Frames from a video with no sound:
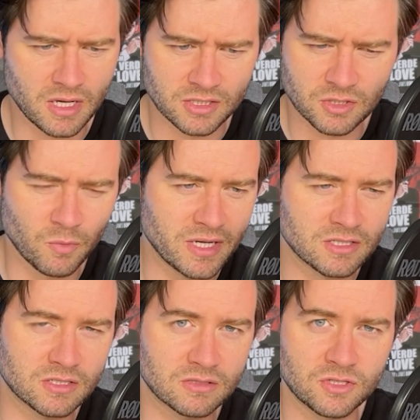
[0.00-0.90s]
John
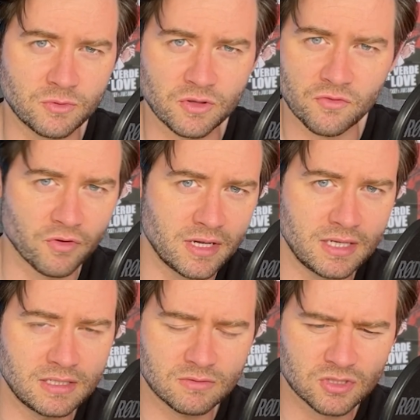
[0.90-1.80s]
Wick's 2 and
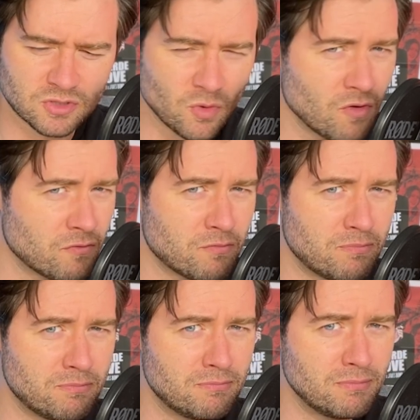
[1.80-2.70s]
3 sort
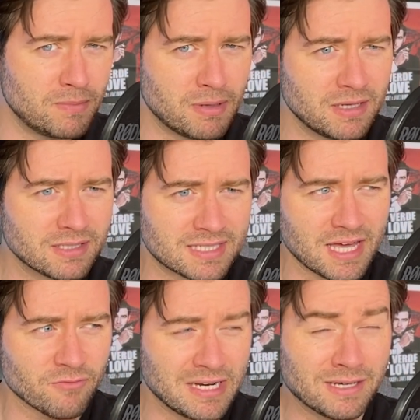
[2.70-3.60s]
of blur
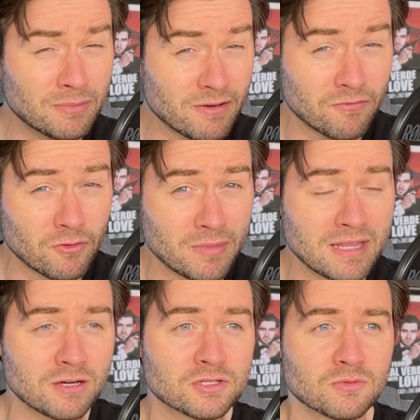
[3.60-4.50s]
together a little bit for me.
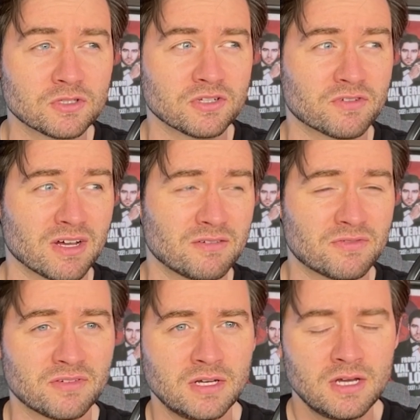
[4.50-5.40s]
Those are the ones I've kind
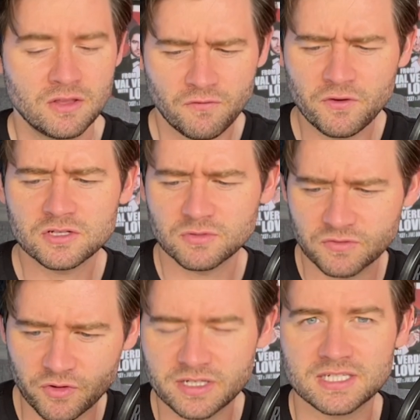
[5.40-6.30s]
of... The first one's
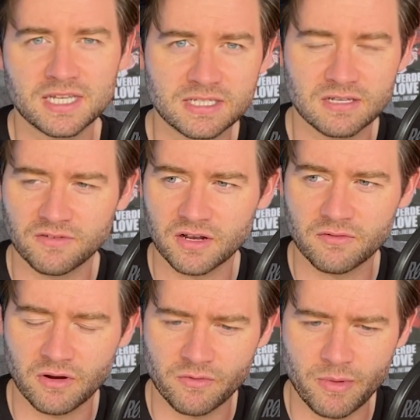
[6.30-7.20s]
very distinctive, and I
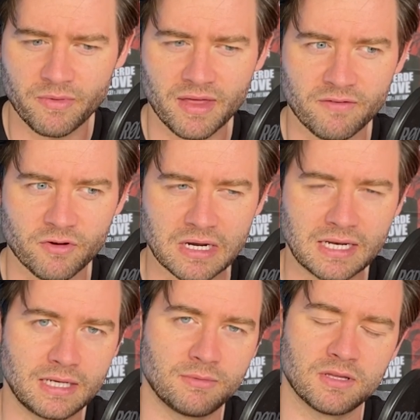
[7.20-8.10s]
remember that very
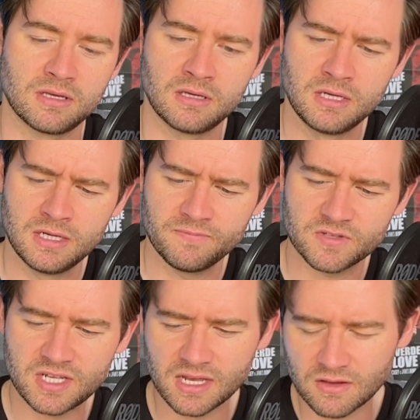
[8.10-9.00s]
clearly, but the
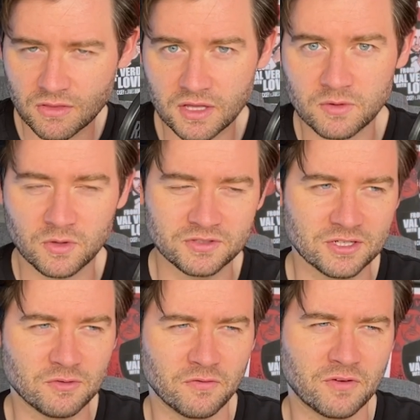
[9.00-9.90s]
second and third ones I
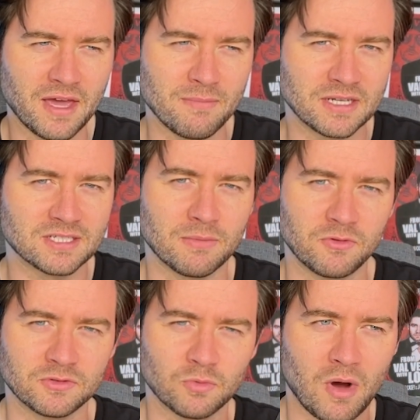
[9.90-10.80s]
sort of get mixed up
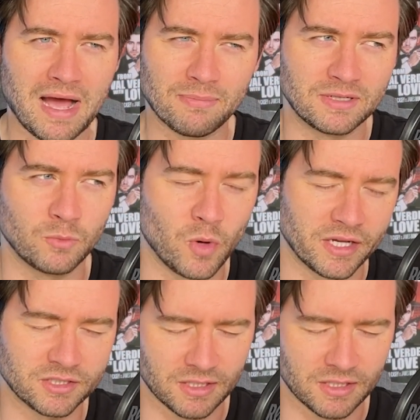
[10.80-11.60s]
with what happened in which.